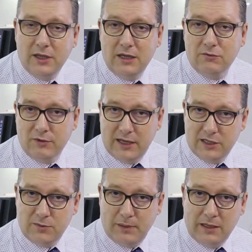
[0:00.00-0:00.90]
the rear
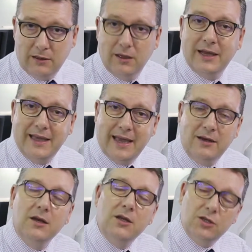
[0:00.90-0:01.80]
spindle.
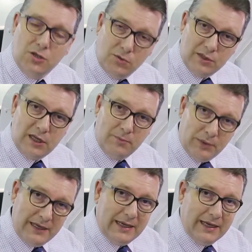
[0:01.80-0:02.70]
Again, the tools are
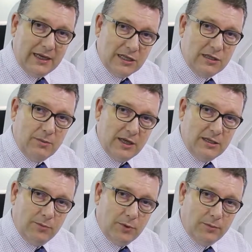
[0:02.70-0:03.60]
completely
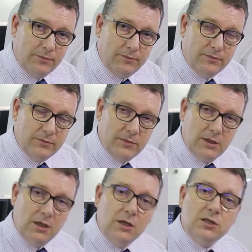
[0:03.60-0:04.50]
customizable.
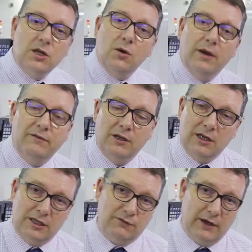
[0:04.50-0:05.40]
So if you'd
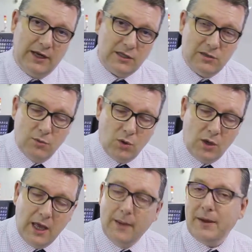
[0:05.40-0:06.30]
like to find out some more
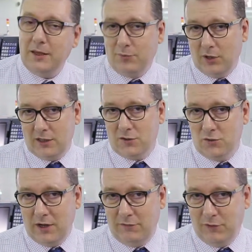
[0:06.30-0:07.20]
about the products from
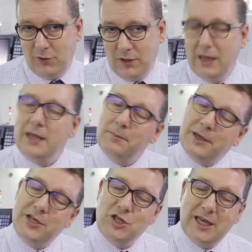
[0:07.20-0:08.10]
Ray Feng, then
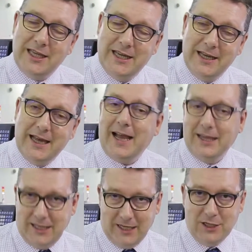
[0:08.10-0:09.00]
please check the link
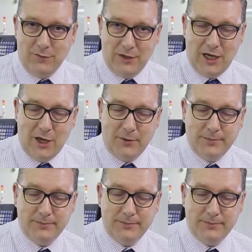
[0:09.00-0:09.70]
at the end of the video.